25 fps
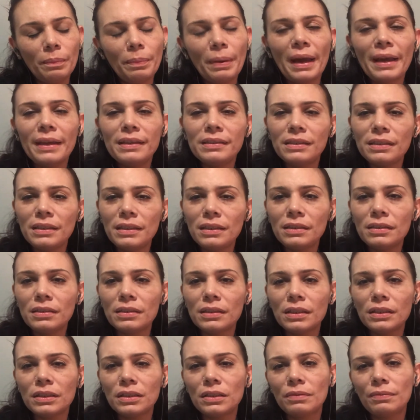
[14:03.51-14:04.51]
Pisces
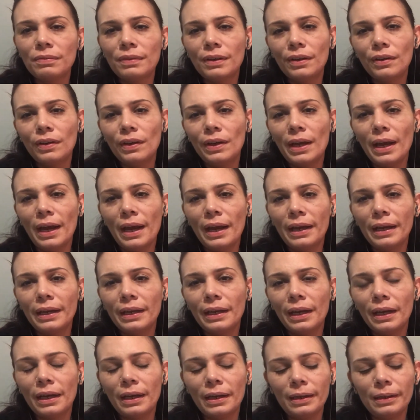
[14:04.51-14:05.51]
is a very
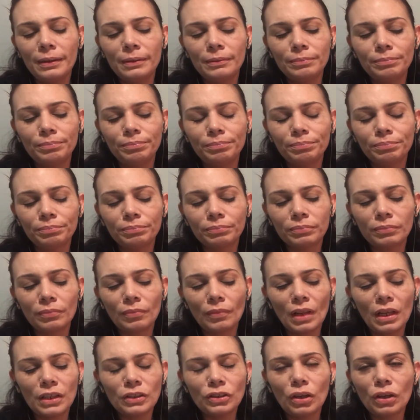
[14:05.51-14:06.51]
high,
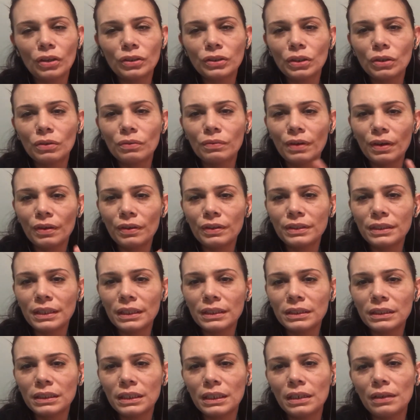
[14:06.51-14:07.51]
it's also a very
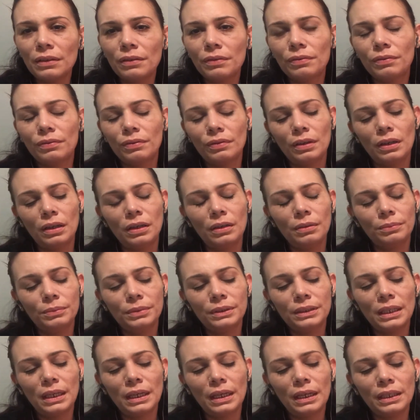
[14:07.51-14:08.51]
sensitive
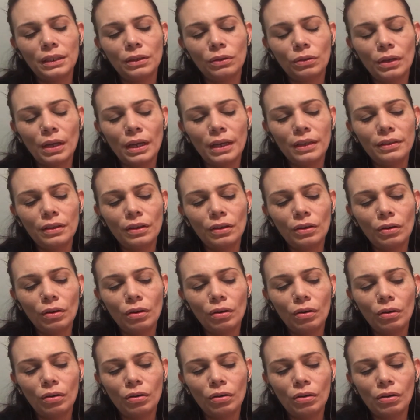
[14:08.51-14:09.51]
sign, okay? They're
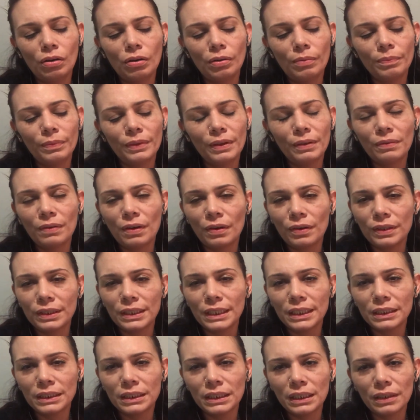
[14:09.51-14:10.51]
very
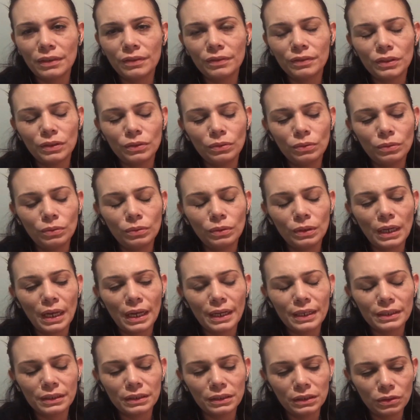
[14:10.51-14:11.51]
sensitive to a
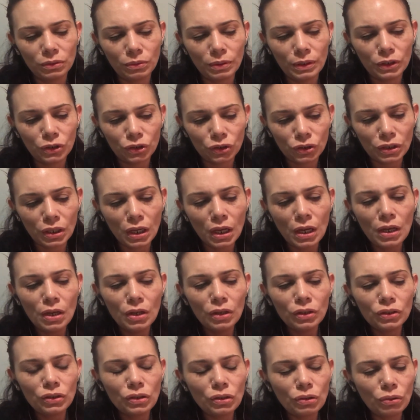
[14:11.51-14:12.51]
lot of situations.
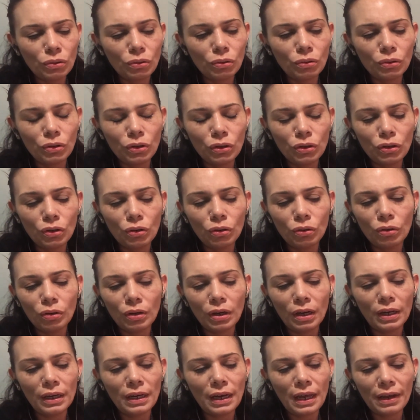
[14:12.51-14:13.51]
So, you know,
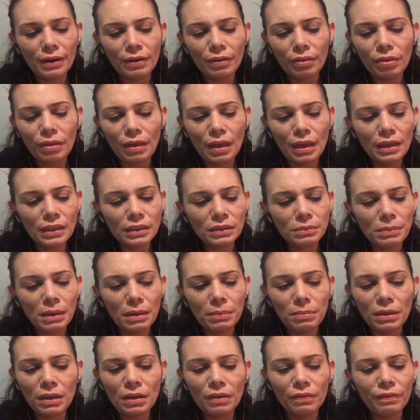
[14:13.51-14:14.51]
a lot of things may
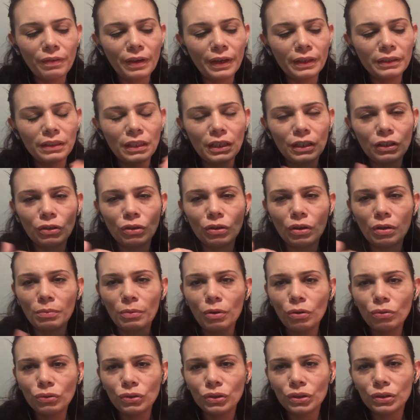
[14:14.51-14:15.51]
be affecting your
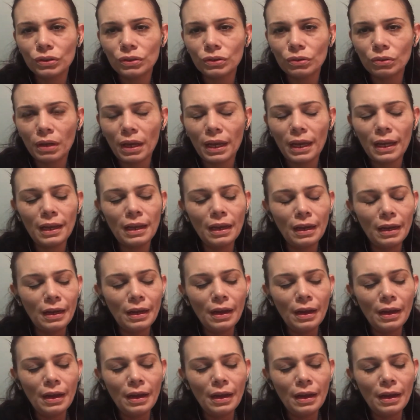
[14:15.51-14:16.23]
emotions, okay?